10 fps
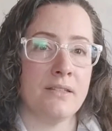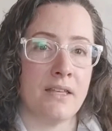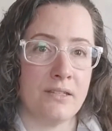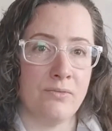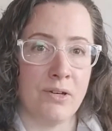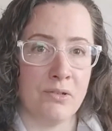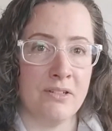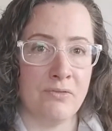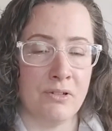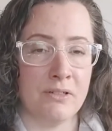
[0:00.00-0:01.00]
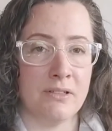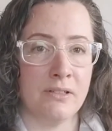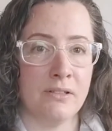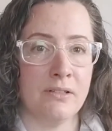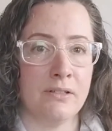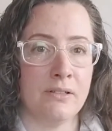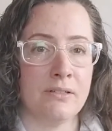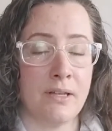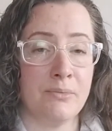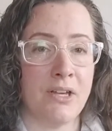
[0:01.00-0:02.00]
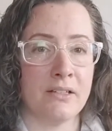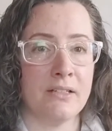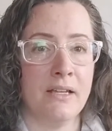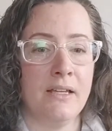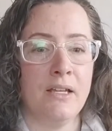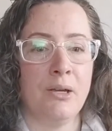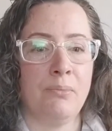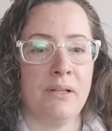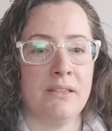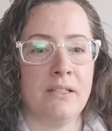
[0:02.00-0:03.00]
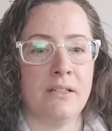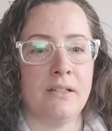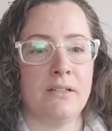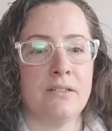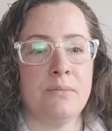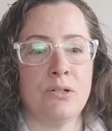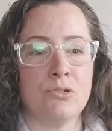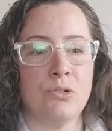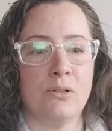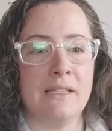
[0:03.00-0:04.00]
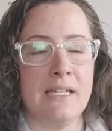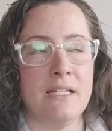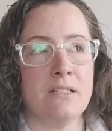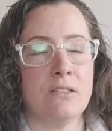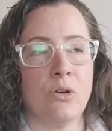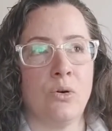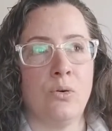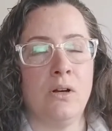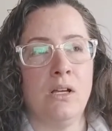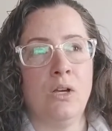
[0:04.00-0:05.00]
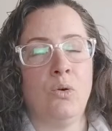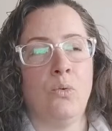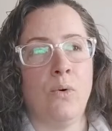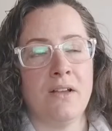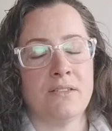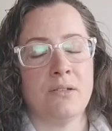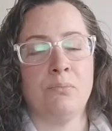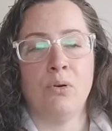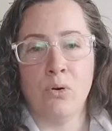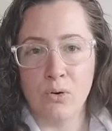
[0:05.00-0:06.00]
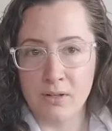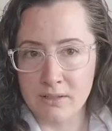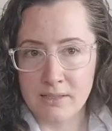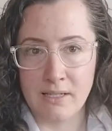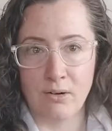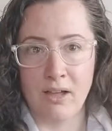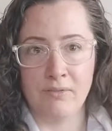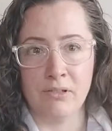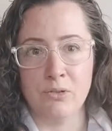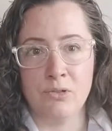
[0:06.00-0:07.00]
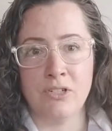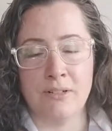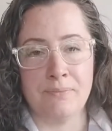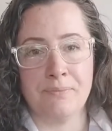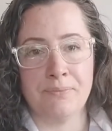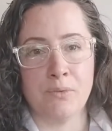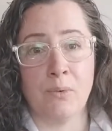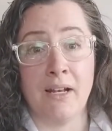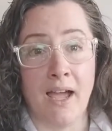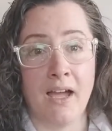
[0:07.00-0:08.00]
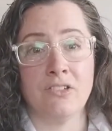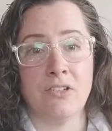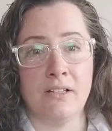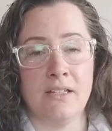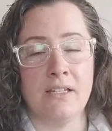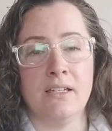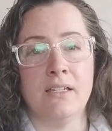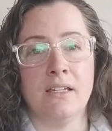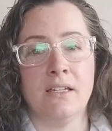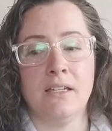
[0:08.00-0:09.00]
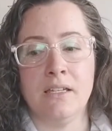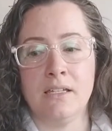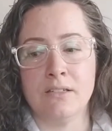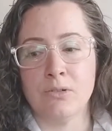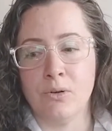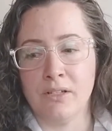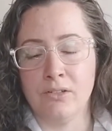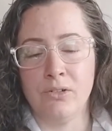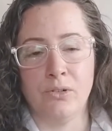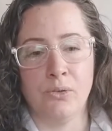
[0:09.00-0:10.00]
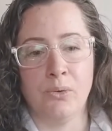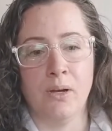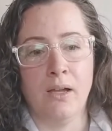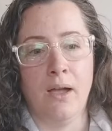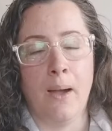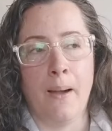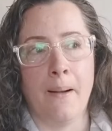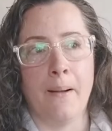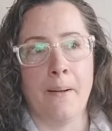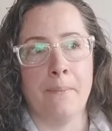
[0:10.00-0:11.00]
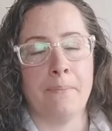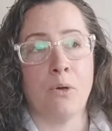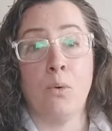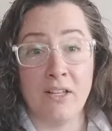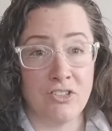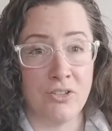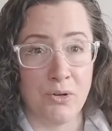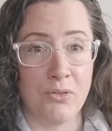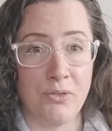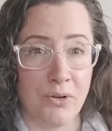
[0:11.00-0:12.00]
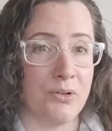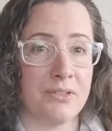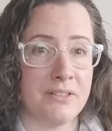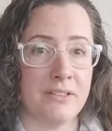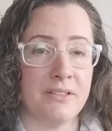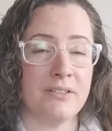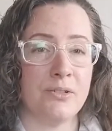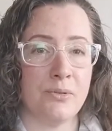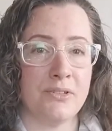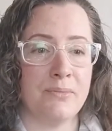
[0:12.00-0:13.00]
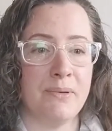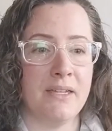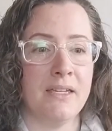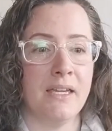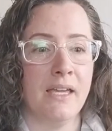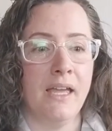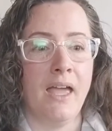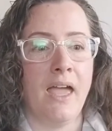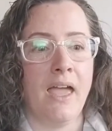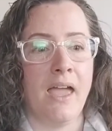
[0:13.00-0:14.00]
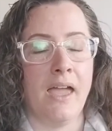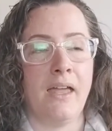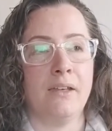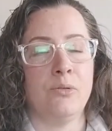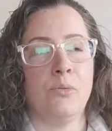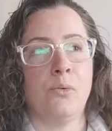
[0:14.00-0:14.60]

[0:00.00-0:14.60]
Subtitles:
that's a very different subject, but the spiritual needs. So what supports their evolution, what actually is going to quench their thirst, so to speak, and